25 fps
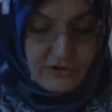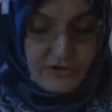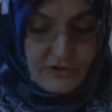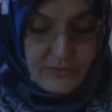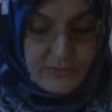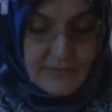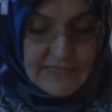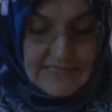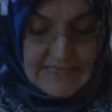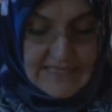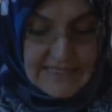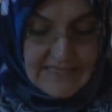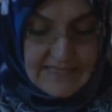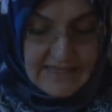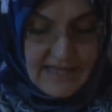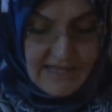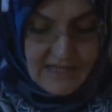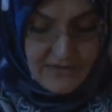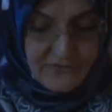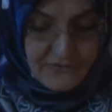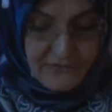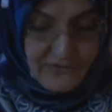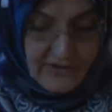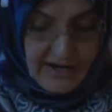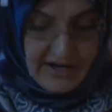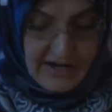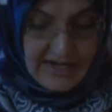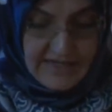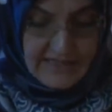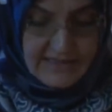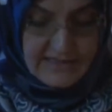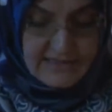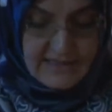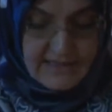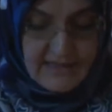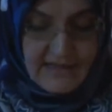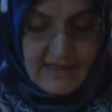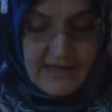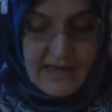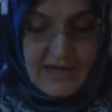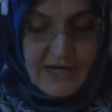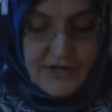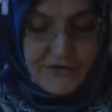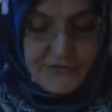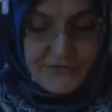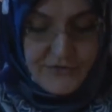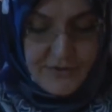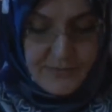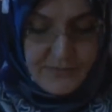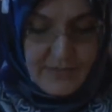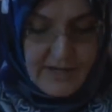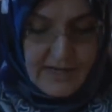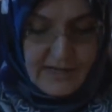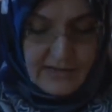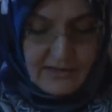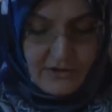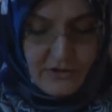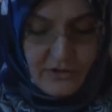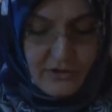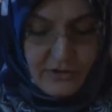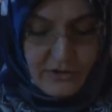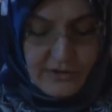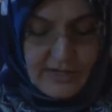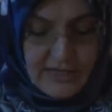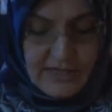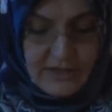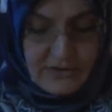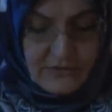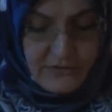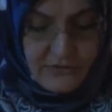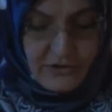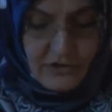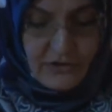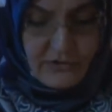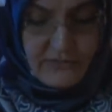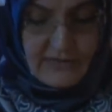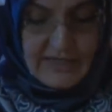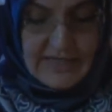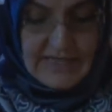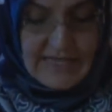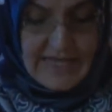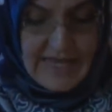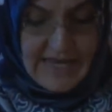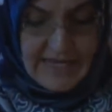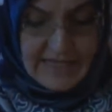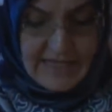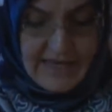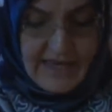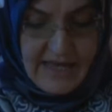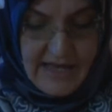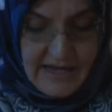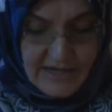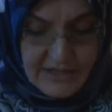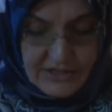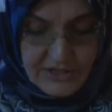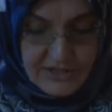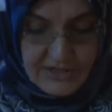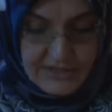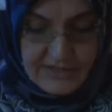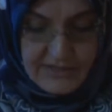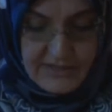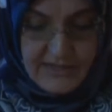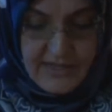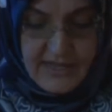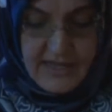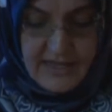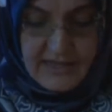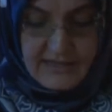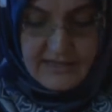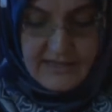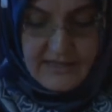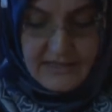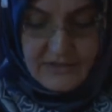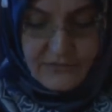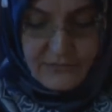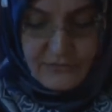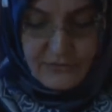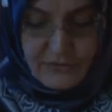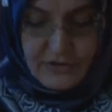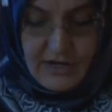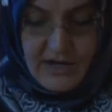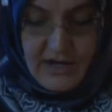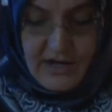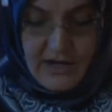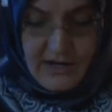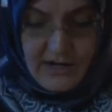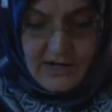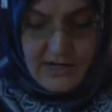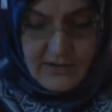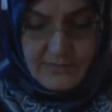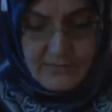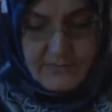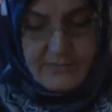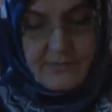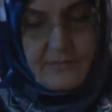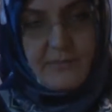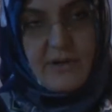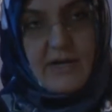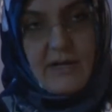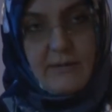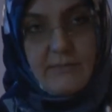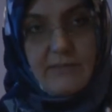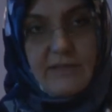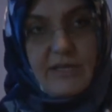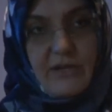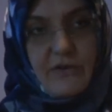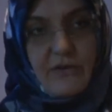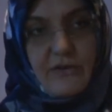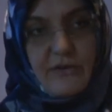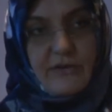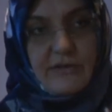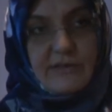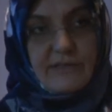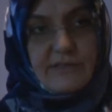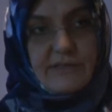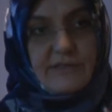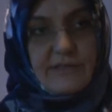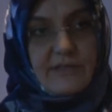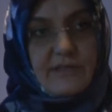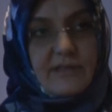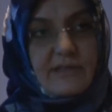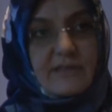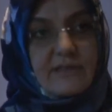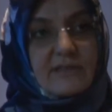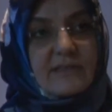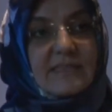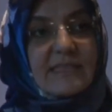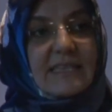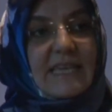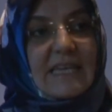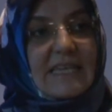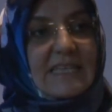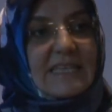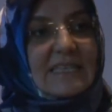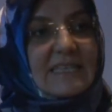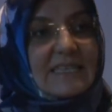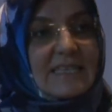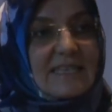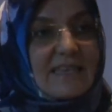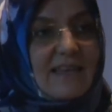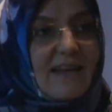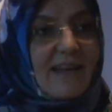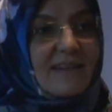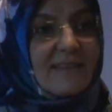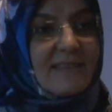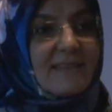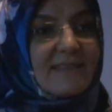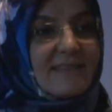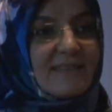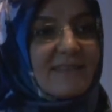but did not fight, rebel, or involve in any action that would harm public order. They did not